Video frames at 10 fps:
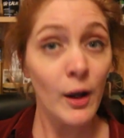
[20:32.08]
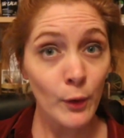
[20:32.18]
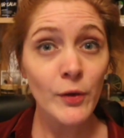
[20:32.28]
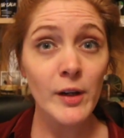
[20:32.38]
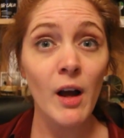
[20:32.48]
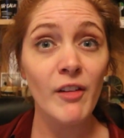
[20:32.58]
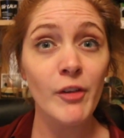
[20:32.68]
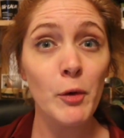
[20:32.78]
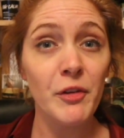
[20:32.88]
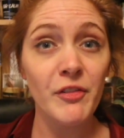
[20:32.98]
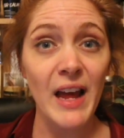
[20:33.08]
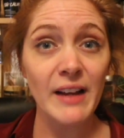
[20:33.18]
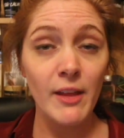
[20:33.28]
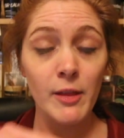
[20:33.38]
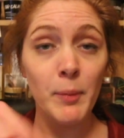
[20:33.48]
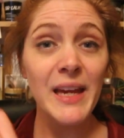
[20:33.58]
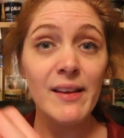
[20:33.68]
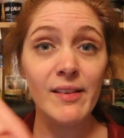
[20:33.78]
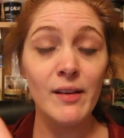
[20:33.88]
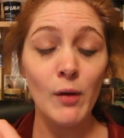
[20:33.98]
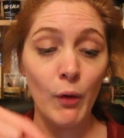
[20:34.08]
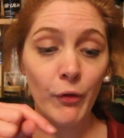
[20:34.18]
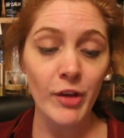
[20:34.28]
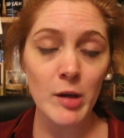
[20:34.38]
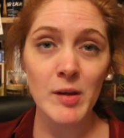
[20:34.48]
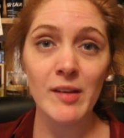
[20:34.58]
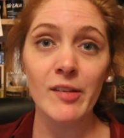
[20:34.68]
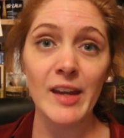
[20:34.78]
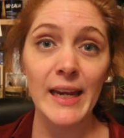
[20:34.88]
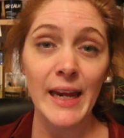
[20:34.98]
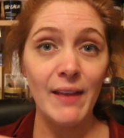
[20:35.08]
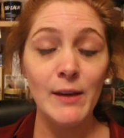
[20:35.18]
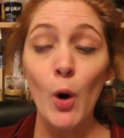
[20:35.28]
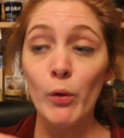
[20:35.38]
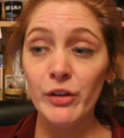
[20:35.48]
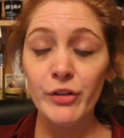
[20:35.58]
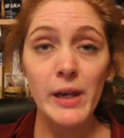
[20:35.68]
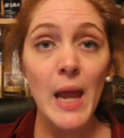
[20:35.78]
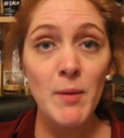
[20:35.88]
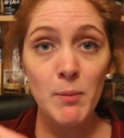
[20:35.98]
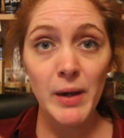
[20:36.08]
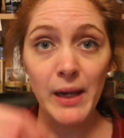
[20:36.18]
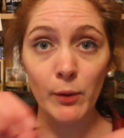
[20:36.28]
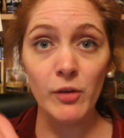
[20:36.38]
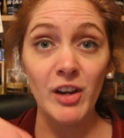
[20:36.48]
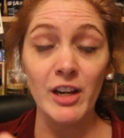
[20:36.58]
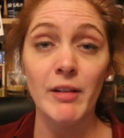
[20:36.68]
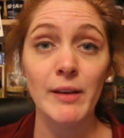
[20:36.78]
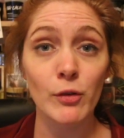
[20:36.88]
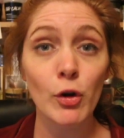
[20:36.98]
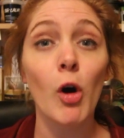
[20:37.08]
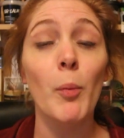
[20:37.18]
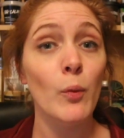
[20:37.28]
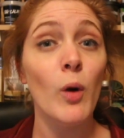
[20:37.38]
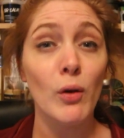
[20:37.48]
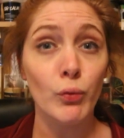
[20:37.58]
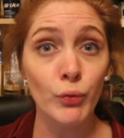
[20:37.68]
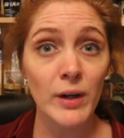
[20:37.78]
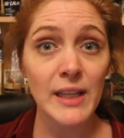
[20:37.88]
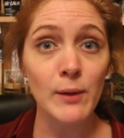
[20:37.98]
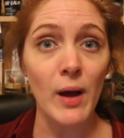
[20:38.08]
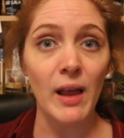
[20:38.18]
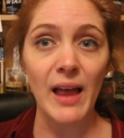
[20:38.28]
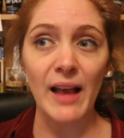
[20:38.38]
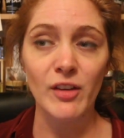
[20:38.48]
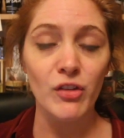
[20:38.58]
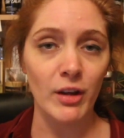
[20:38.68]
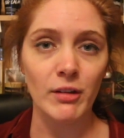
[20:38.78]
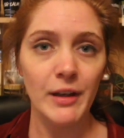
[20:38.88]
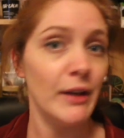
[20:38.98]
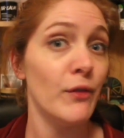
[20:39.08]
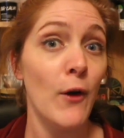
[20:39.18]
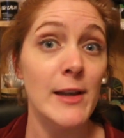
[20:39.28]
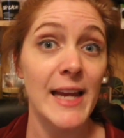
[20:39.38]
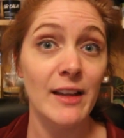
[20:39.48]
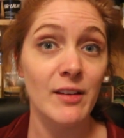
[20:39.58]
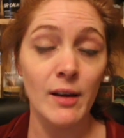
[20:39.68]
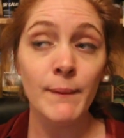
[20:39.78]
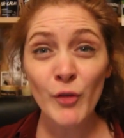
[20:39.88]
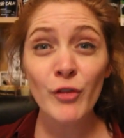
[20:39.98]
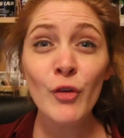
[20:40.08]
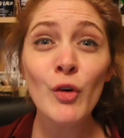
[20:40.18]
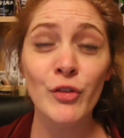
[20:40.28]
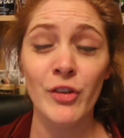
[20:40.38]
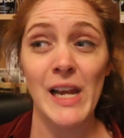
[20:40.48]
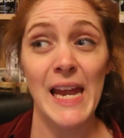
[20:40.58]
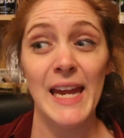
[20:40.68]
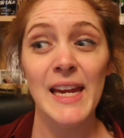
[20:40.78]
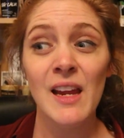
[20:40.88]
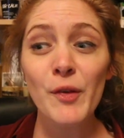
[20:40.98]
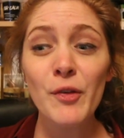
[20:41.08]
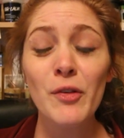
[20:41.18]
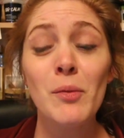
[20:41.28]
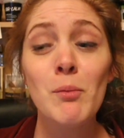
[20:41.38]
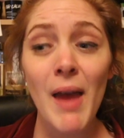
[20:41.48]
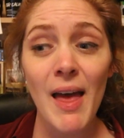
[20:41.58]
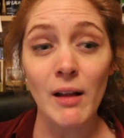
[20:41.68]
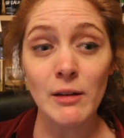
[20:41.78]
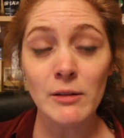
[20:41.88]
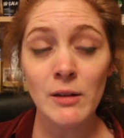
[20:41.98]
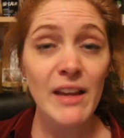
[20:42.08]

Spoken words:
I also can't fault the fact that the pieces of cinnamon stick and the orange and lemon peel that decorate the top, they work really well as a gentle exfoliator. Unfortunately, the smell